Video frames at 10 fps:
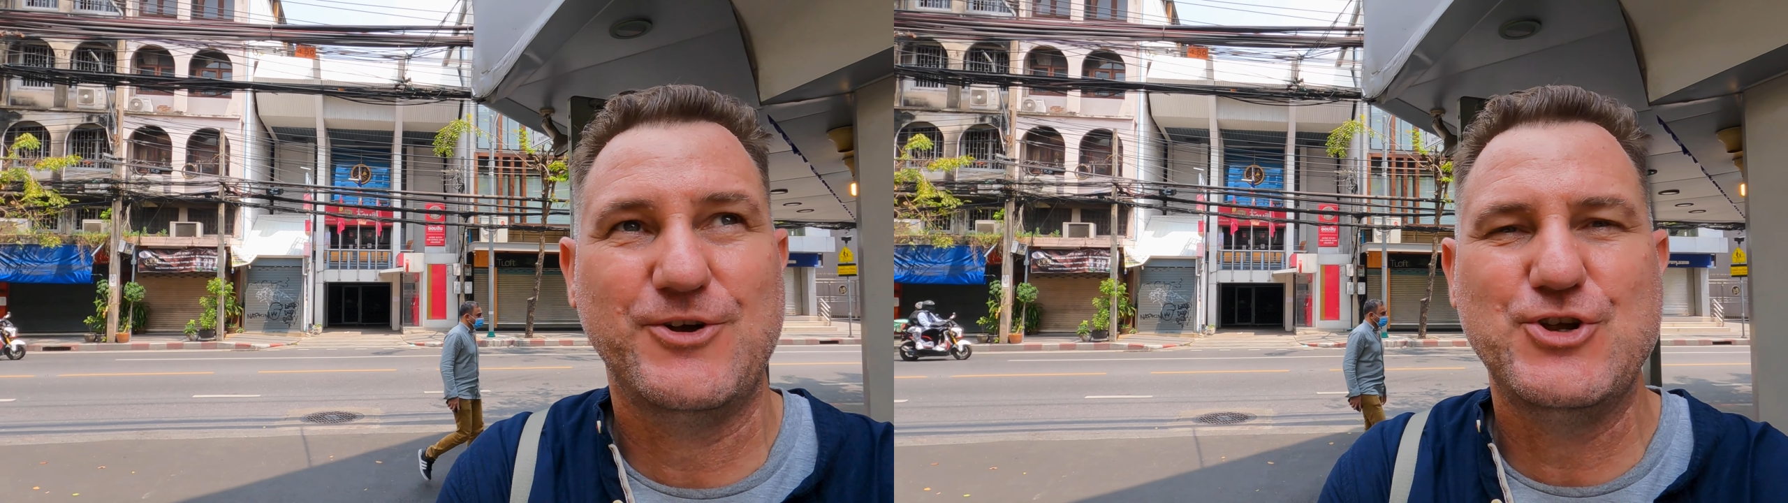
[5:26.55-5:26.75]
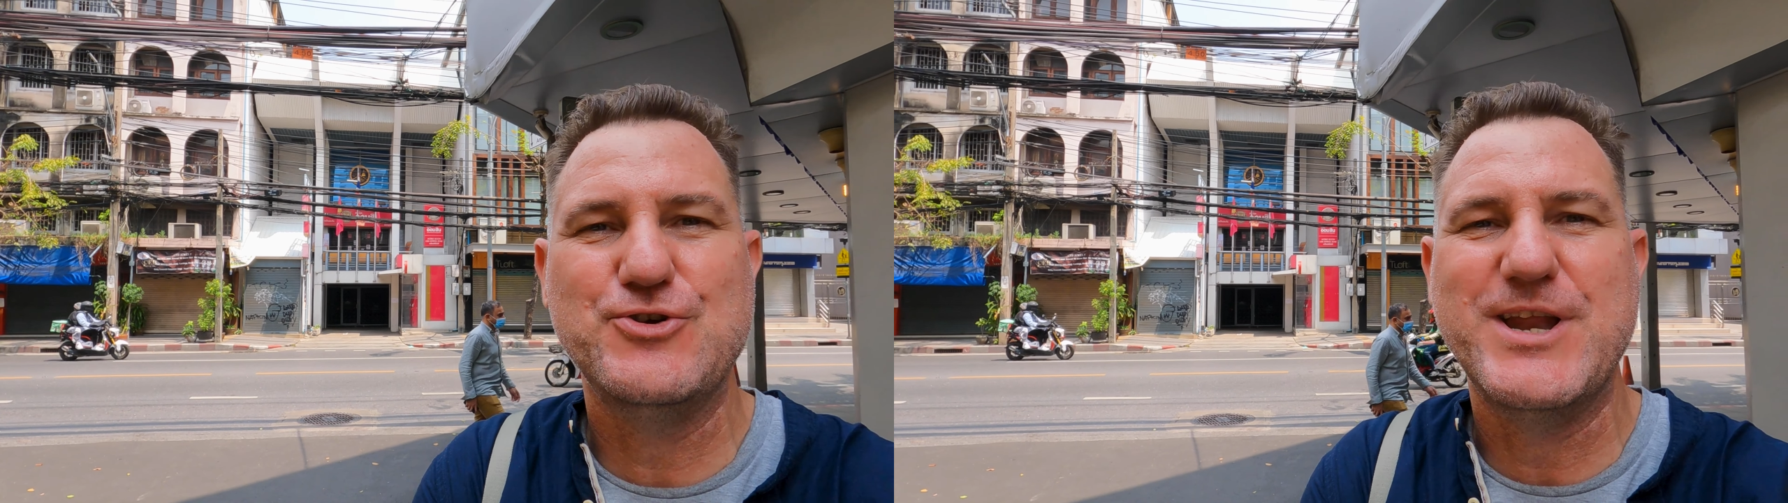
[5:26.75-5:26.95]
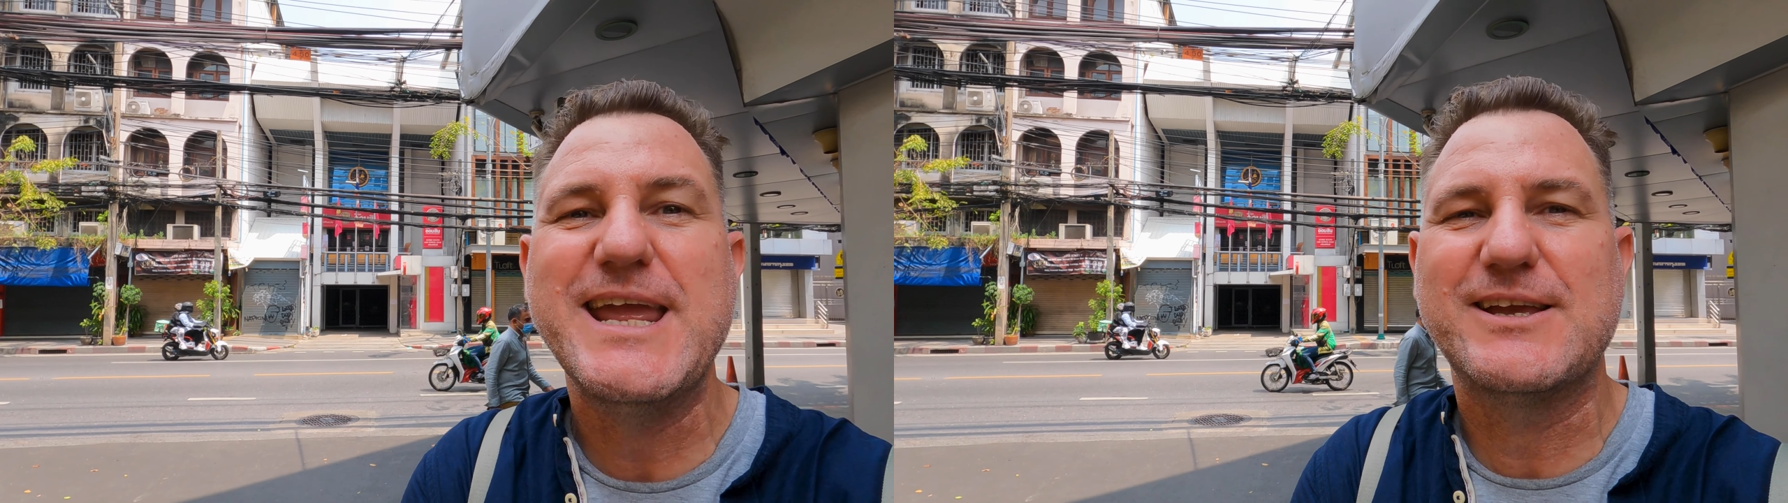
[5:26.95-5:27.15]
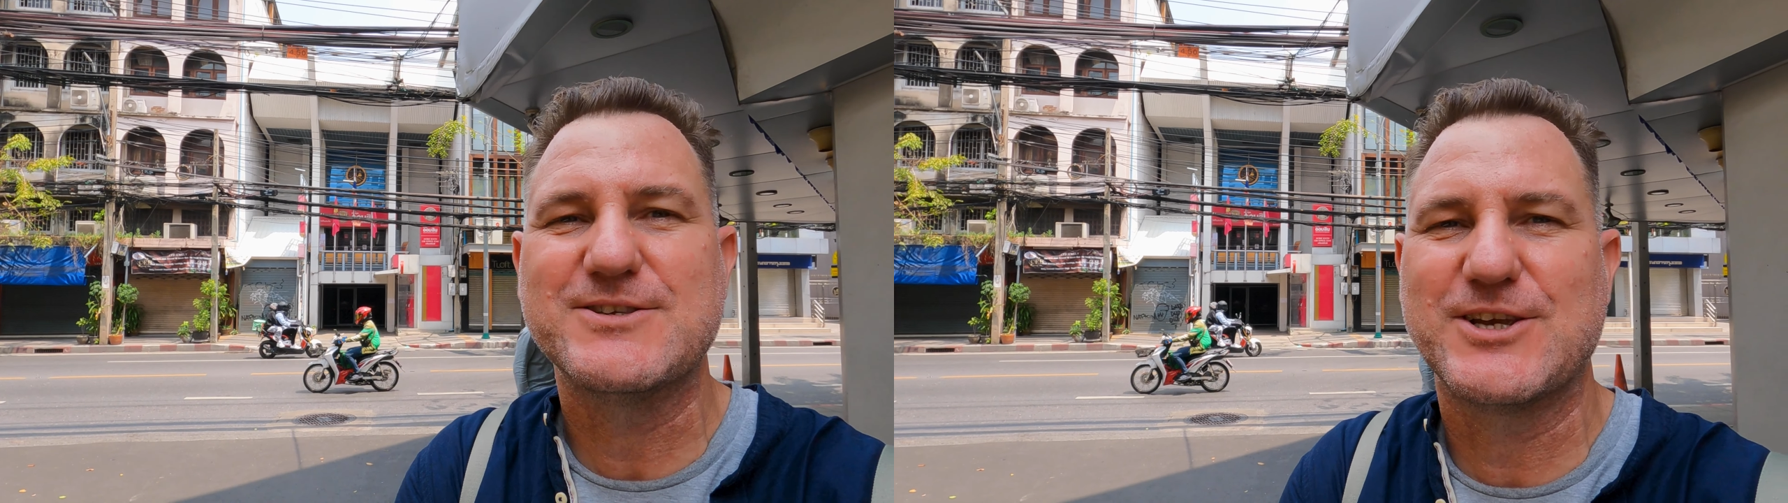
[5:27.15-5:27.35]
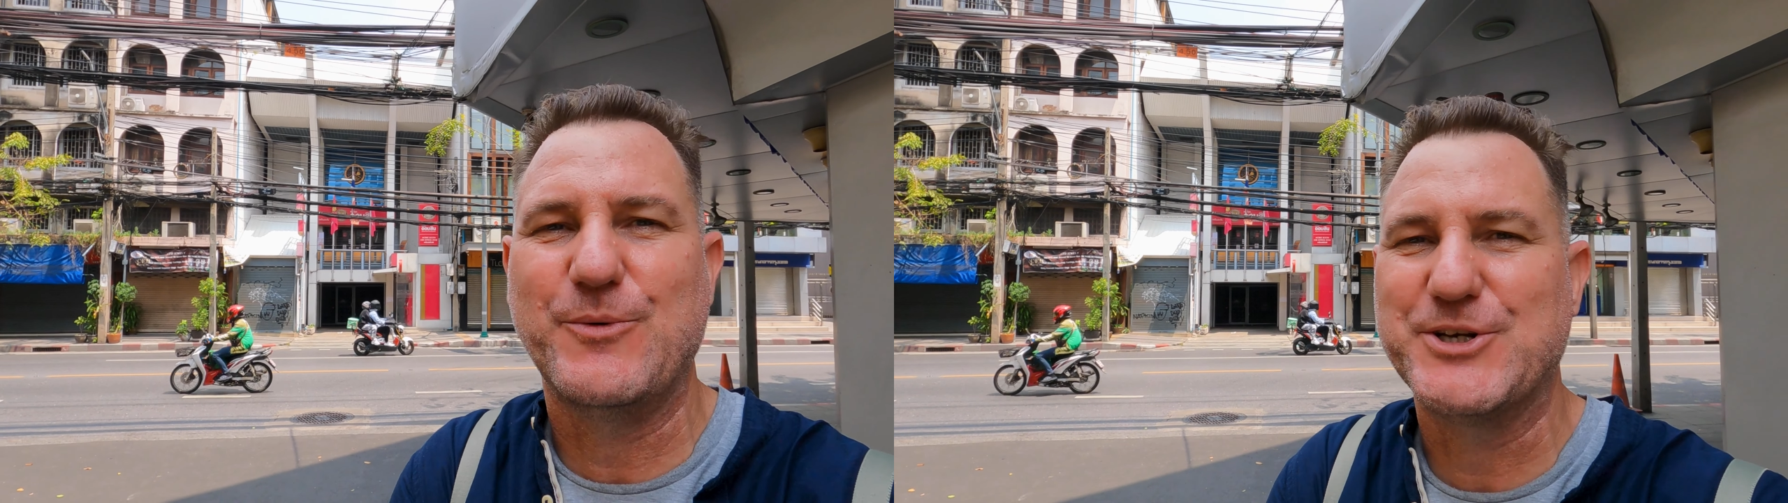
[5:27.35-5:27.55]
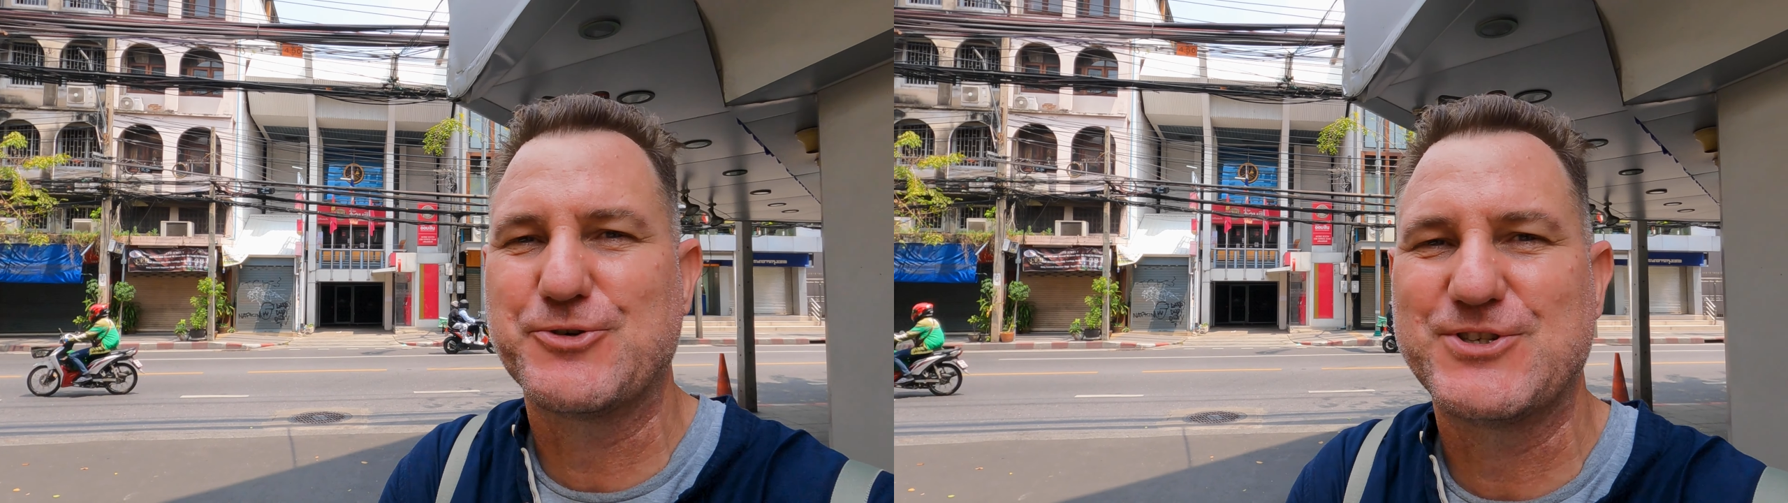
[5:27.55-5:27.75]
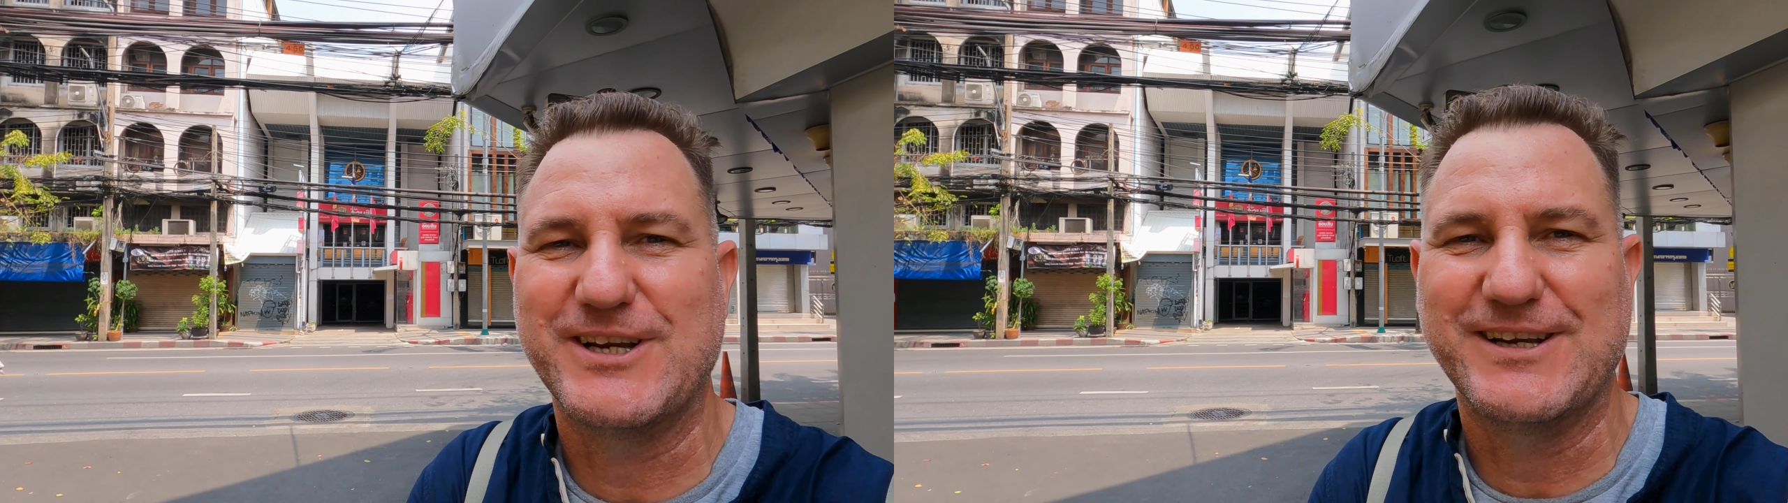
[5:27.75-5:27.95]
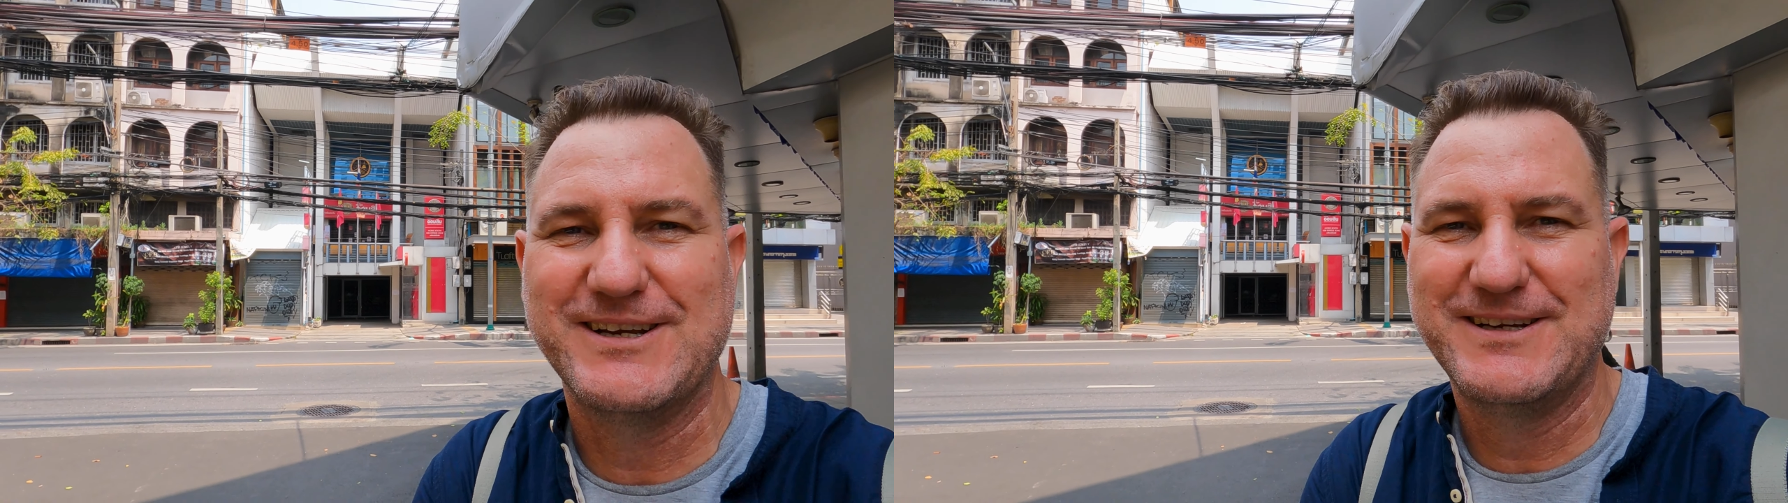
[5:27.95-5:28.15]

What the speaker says: unique and so interesting.